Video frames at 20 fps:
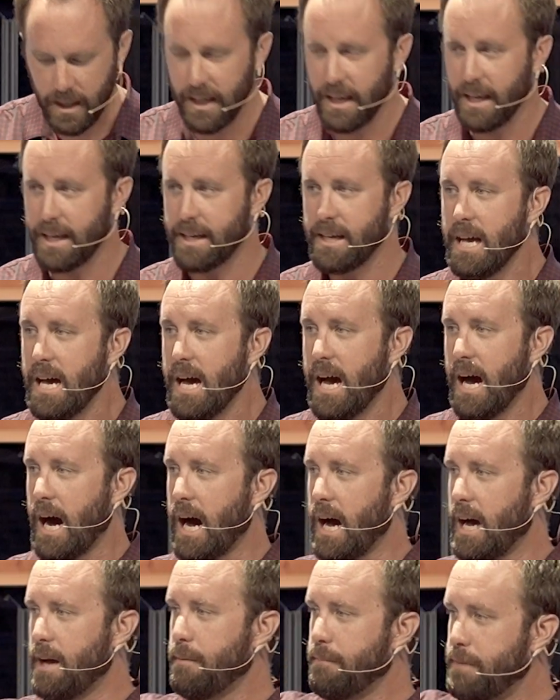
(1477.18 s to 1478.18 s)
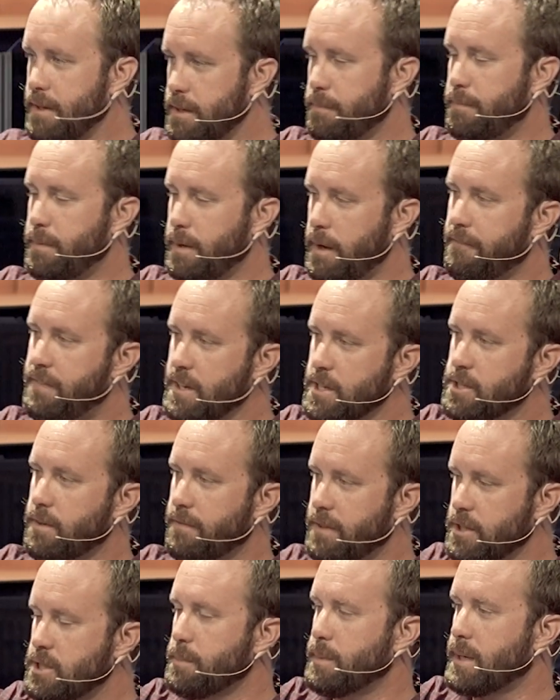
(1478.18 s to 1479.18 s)
And I
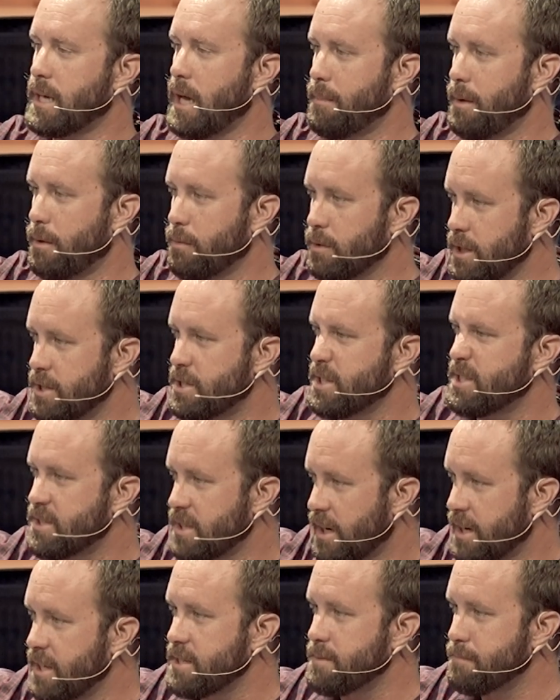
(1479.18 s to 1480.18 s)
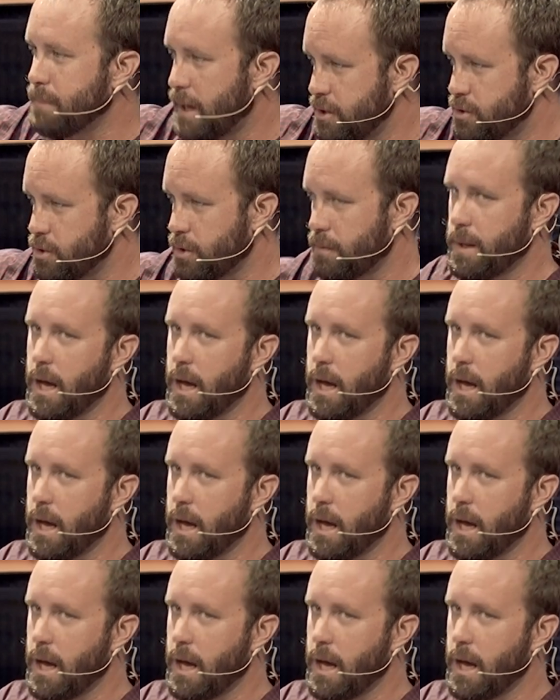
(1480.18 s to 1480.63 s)
eventually became a religious studies major.